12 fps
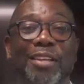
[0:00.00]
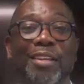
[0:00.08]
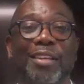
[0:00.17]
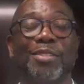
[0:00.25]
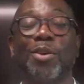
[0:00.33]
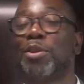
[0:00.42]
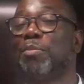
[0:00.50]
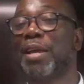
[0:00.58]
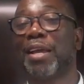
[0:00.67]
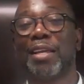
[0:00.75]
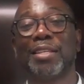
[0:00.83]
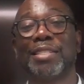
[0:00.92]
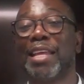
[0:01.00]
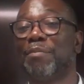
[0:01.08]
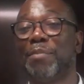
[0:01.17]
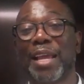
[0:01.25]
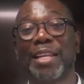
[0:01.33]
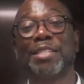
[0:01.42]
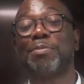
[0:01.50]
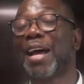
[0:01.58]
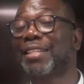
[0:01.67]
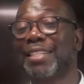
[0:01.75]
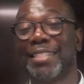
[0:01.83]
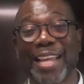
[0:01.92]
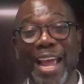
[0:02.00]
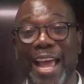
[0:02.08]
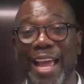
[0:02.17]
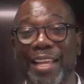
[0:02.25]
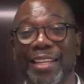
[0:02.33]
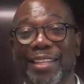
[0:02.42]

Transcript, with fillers: is on the bed, his deathbed. He's about to die.